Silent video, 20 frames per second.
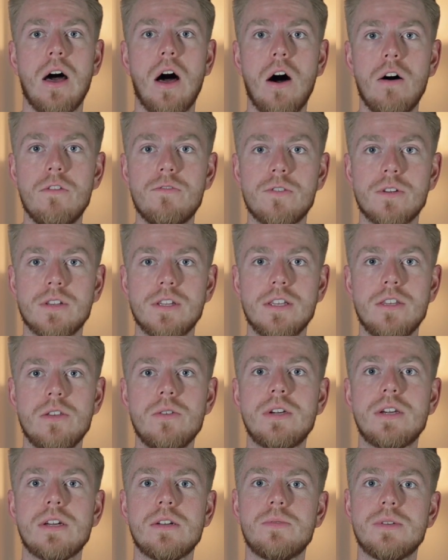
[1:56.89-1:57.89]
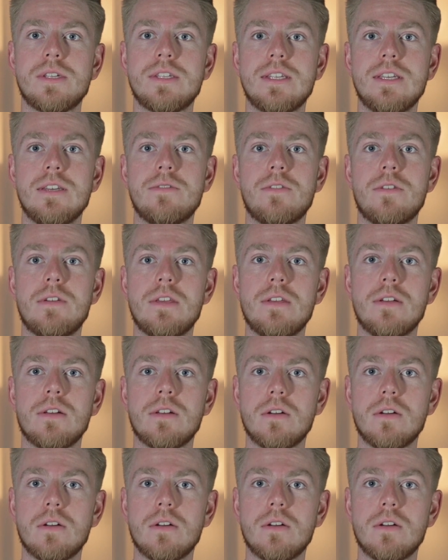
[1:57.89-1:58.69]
offer that you can receive a